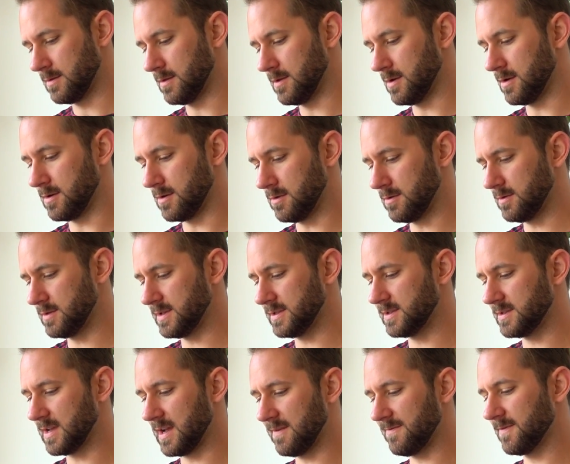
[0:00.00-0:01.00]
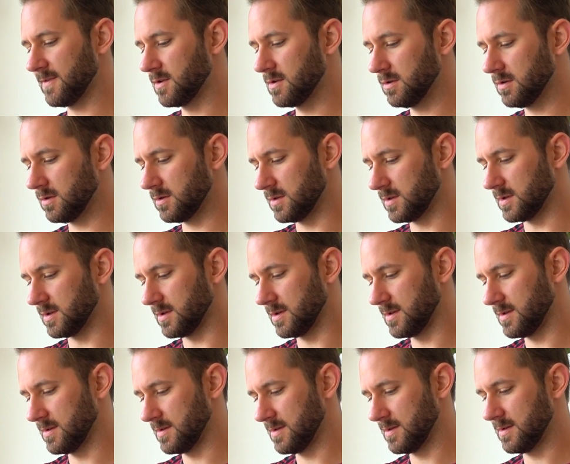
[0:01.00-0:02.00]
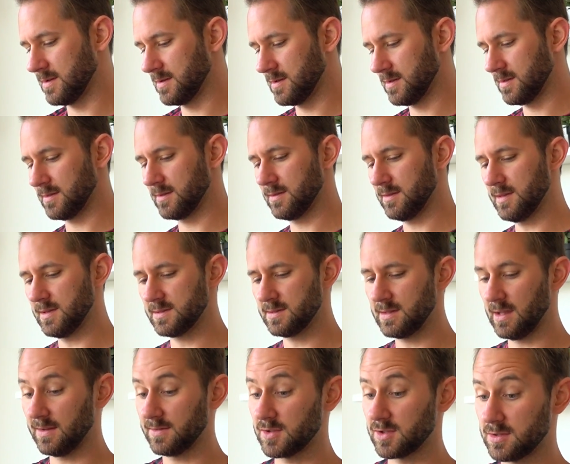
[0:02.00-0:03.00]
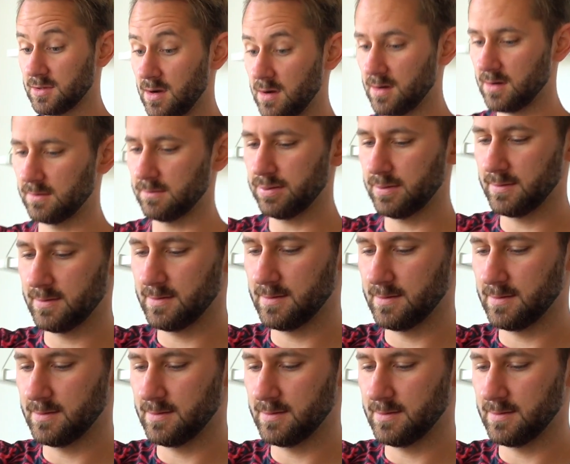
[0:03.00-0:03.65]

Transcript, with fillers: No, this knife good. This knife sharp.